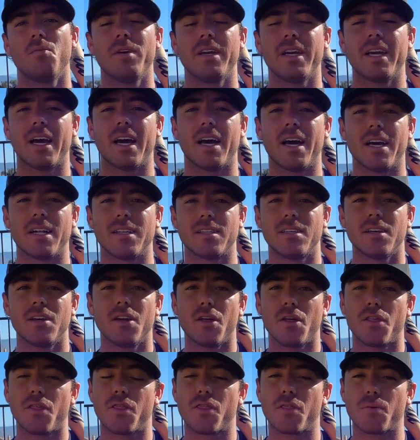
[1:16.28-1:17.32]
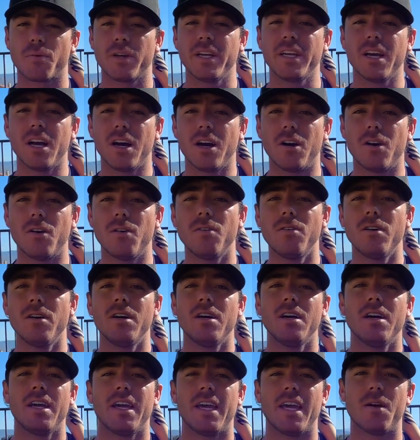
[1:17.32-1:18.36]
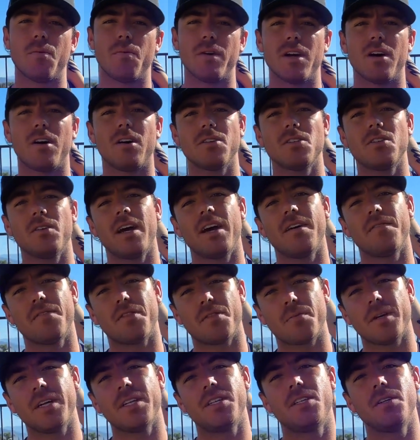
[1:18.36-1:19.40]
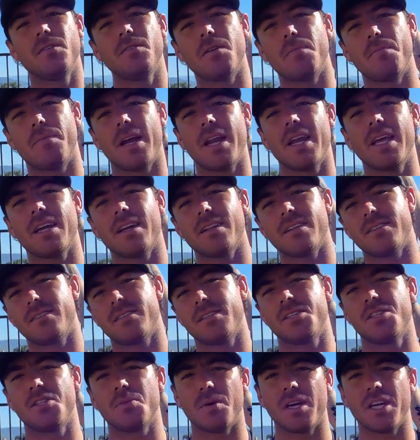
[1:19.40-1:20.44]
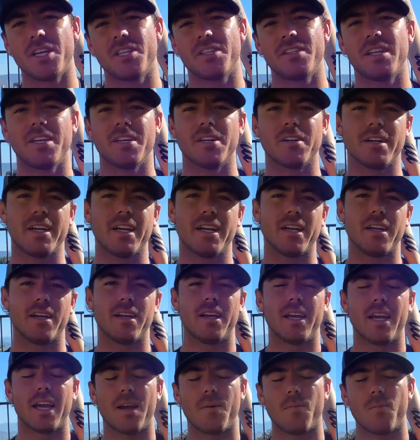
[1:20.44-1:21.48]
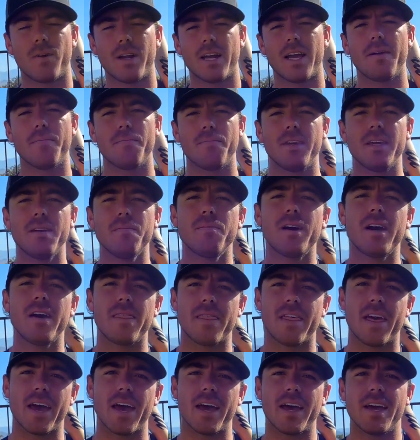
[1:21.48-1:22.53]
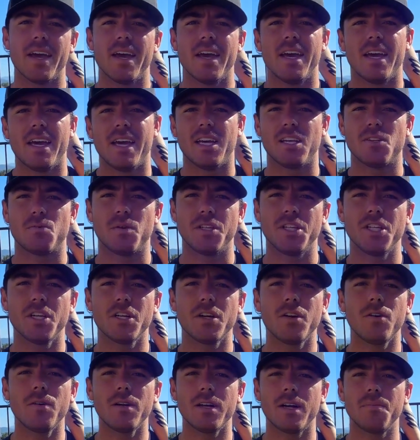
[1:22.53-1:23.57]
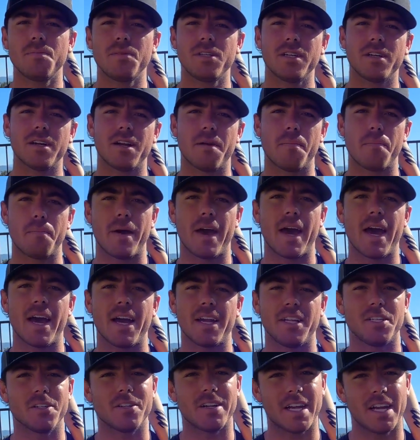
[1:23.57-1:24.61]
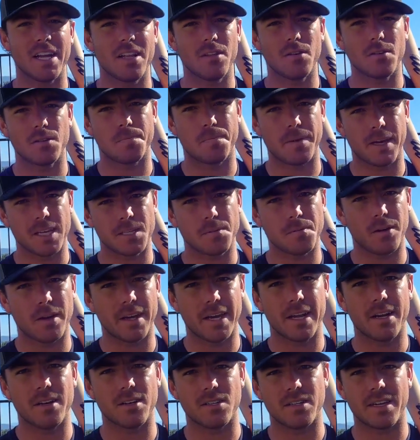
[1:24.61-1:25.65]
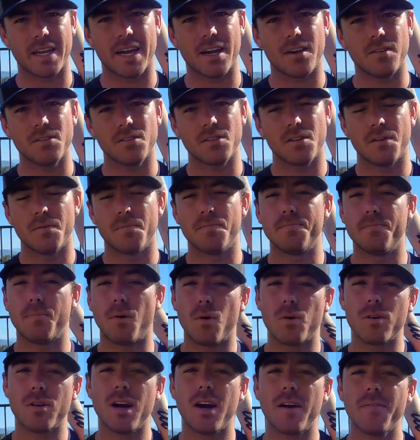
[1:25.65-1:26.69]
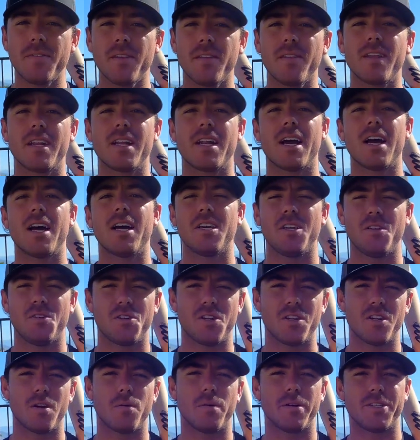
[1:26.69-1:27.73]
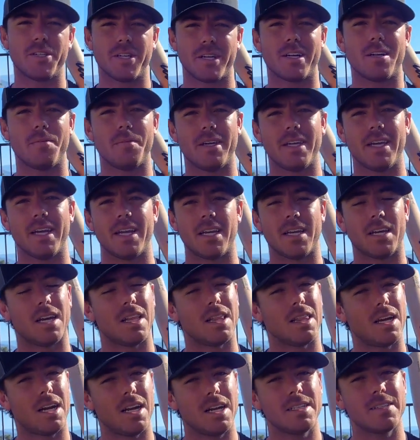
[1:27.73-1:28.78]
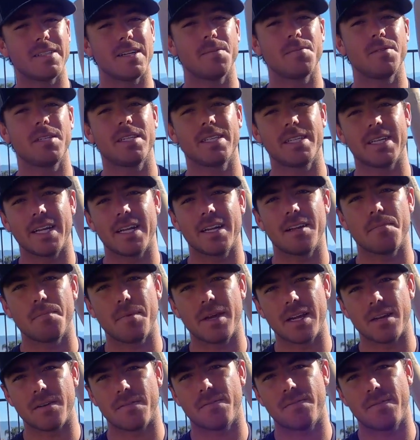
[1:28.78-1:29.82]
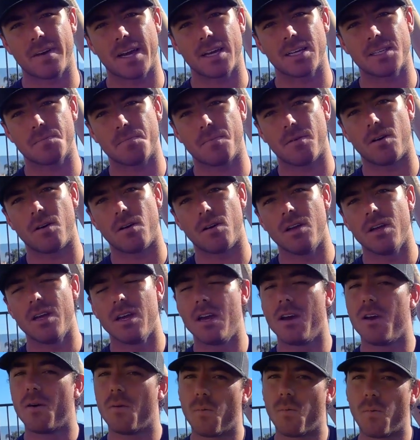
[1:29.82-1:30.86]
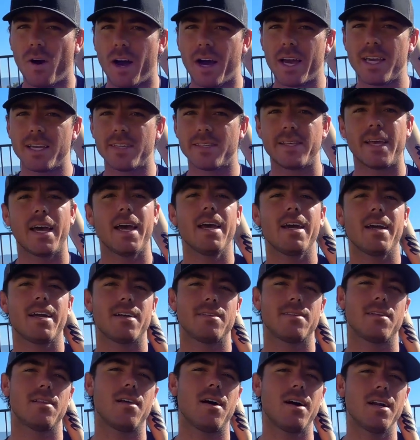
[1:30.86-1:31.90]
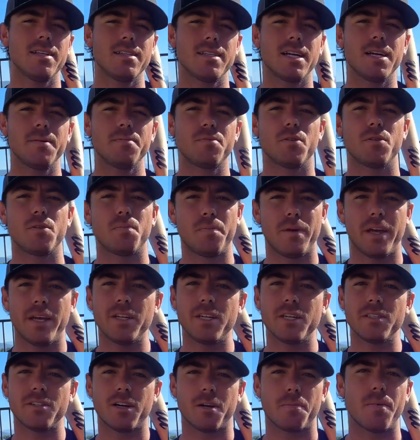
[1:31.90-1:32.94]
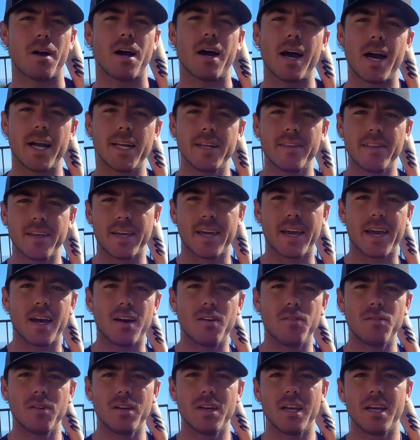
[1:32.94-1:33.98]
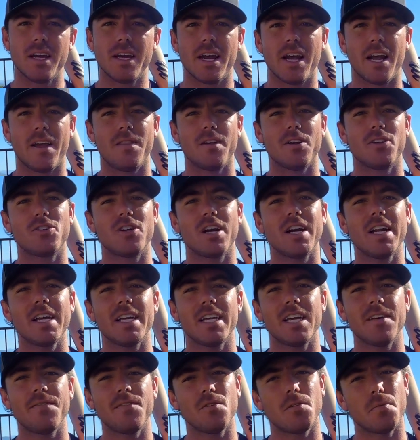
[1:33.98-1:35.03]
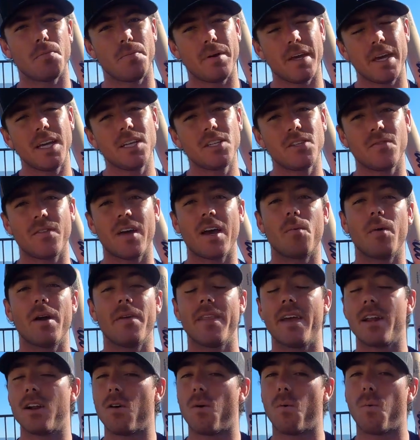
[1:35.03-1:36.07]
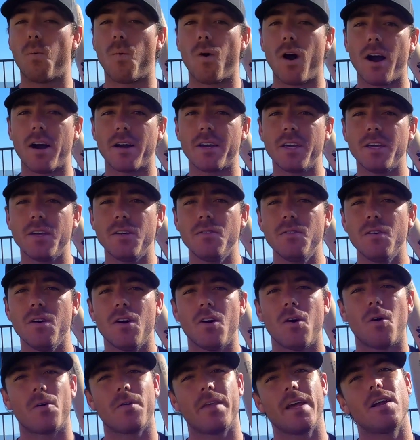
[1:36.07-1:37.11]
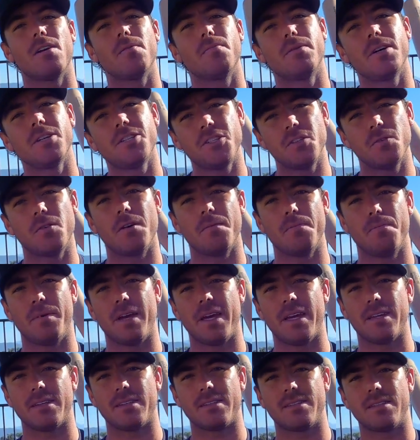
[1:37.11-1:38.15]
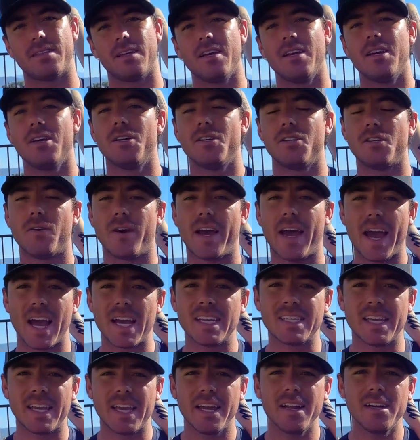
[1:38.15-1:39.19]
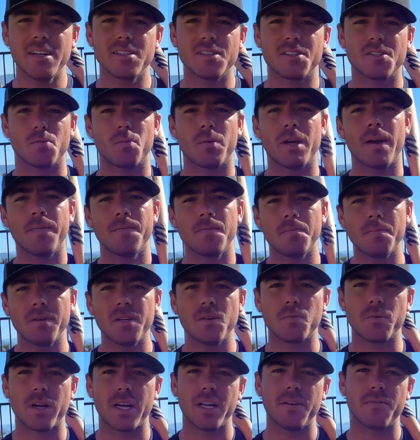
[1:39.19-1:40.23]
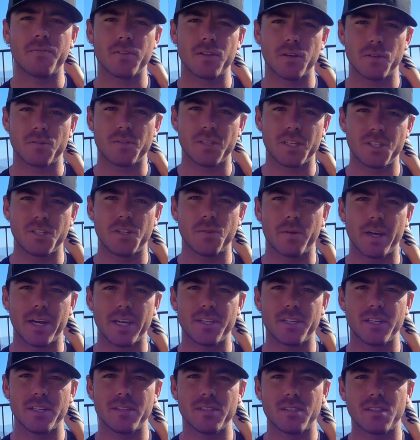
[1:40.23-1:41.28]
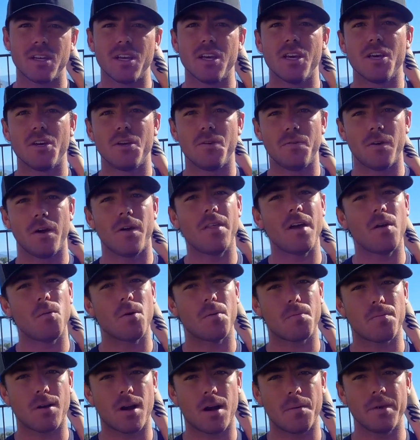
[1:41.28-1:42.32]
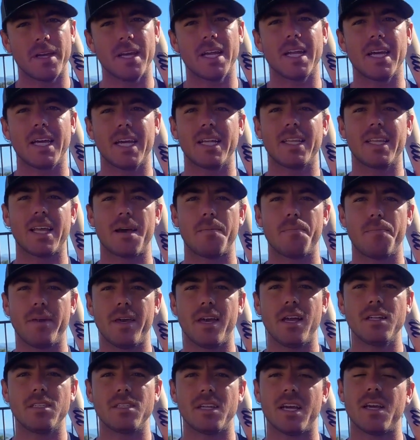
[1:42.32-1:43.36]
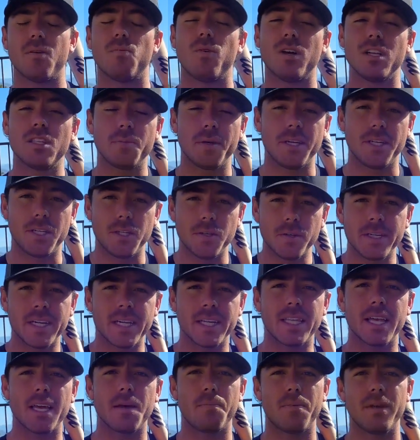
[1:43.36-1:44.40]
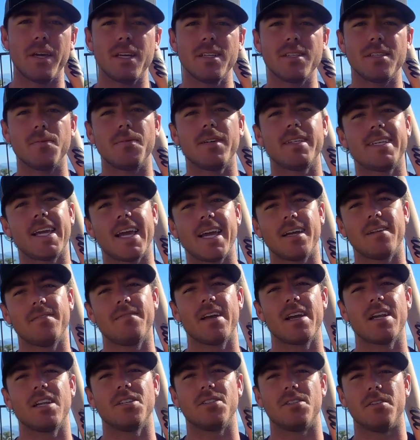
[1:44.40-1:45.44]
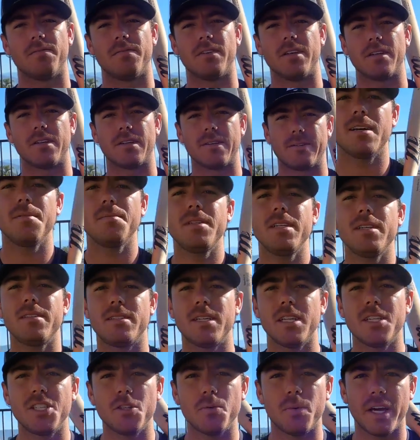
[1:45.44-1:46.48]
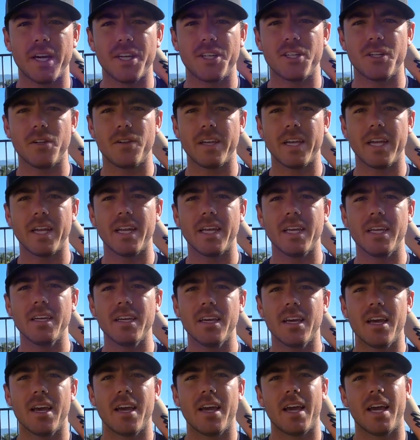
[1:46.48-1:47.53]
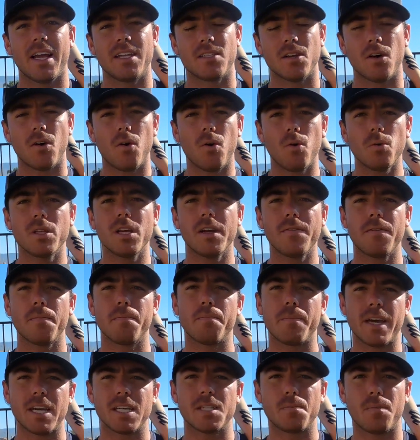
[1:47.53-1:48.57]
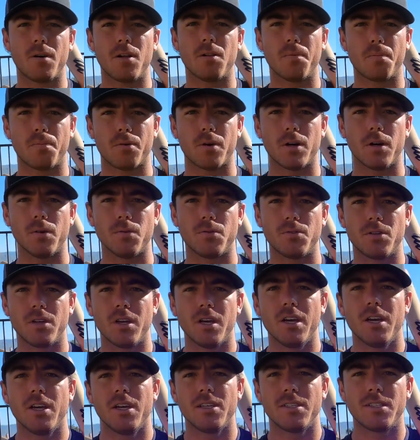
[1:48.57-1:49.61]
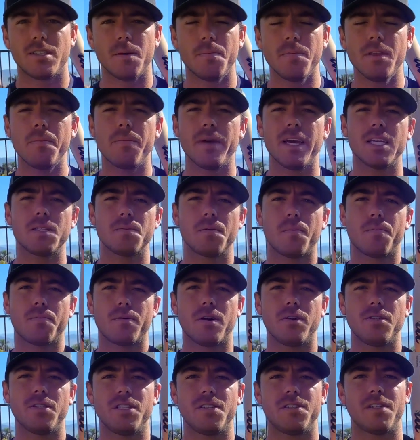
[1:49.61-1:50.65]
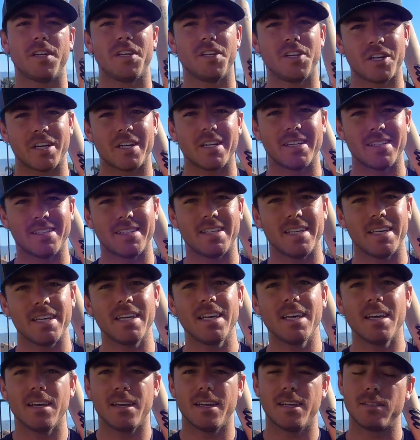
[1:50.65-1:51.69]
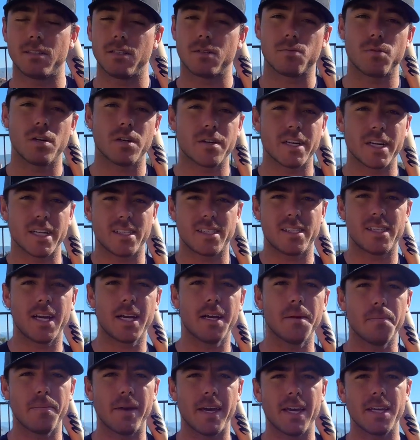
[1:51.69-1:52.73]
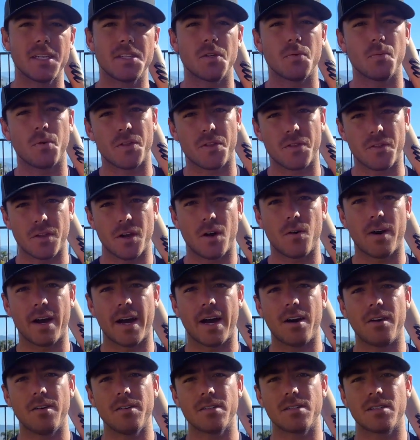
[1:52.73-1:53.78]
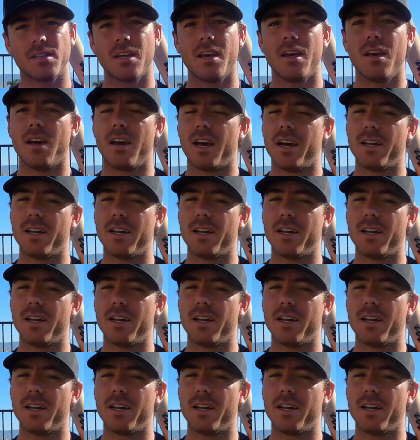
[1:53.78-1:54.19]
we got 3-0, and we also have 3-2 depending on the situation that you're in. And what I mean by that is when you're going up to your at bat and you're in those baseball hitters counts, more often than not, you should know what you're going to be getting. A lot of times it's going to end up being a fastball. Why is that? Because a lot of times those pitchers are behind in the count and they're trying to give you a pitch. That way they don't walk you or they don't put you on base. So as hitters, we have to be ready for those situations, know that we're probably going to get that pitch, and once we do get that pitch, we take advantage of it. When it comes to situational hitting, it's a whole different baseball approach. Some of the baseball approaches that you're going to see is a runner at second base with no outs.